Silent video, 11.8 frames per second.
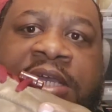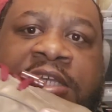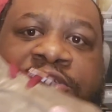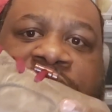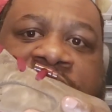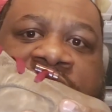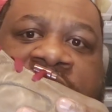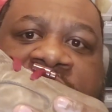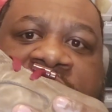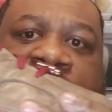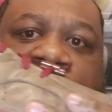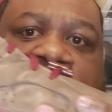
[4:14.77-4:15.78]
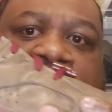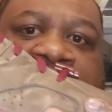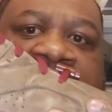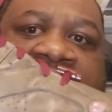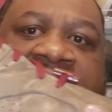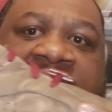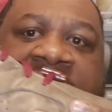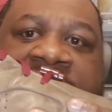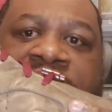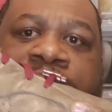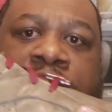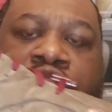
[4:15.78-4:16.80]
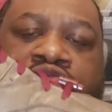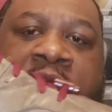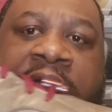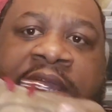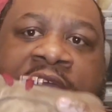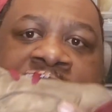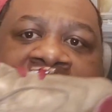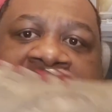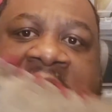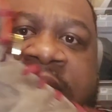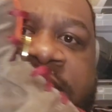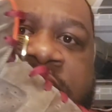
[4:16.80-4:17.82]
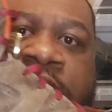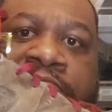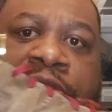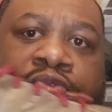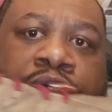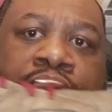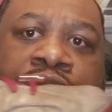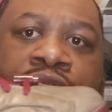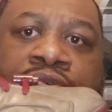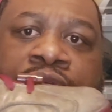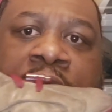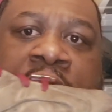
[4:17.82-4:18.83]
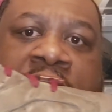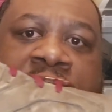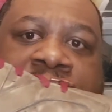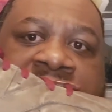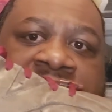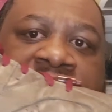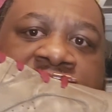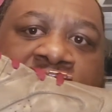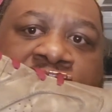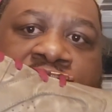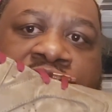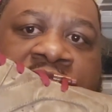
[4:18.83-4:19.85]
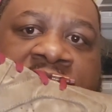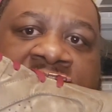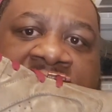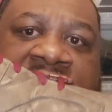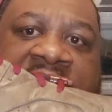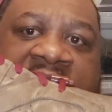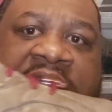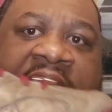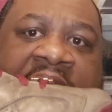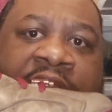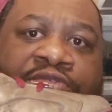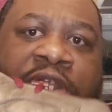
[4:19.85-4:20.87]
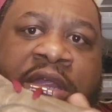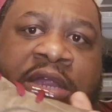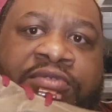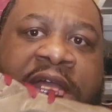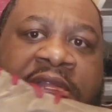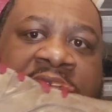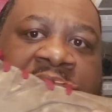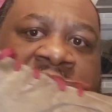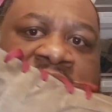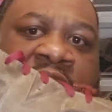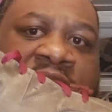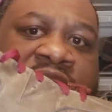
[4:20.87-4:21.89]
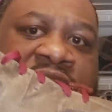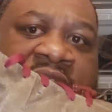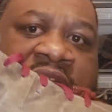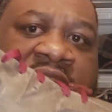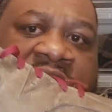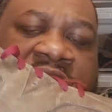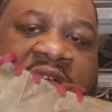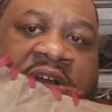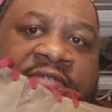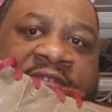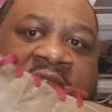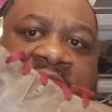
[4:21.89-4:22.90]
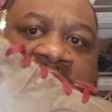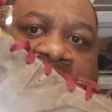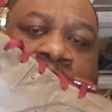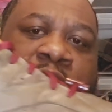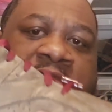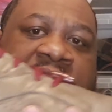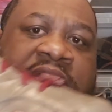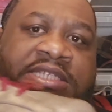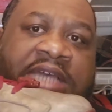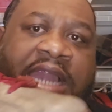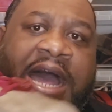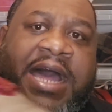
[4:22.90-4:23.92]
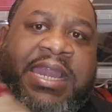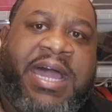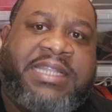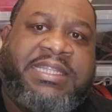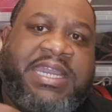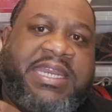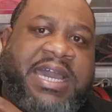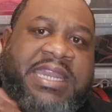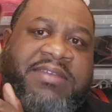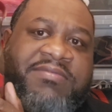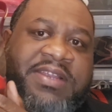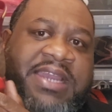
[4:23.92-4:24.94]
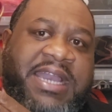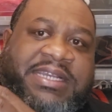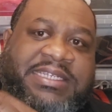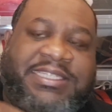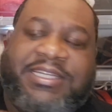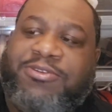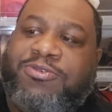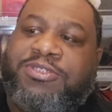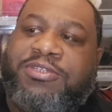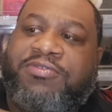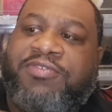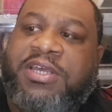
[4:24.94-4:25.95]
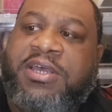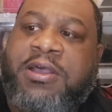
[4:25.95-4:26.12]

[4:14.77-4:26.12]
As you can see, this used to be like ice blue right here, but it has the maroon midsole and like that game red right there. That's why you can see the little scuff. I wear these a lot, like they not even like exclusive.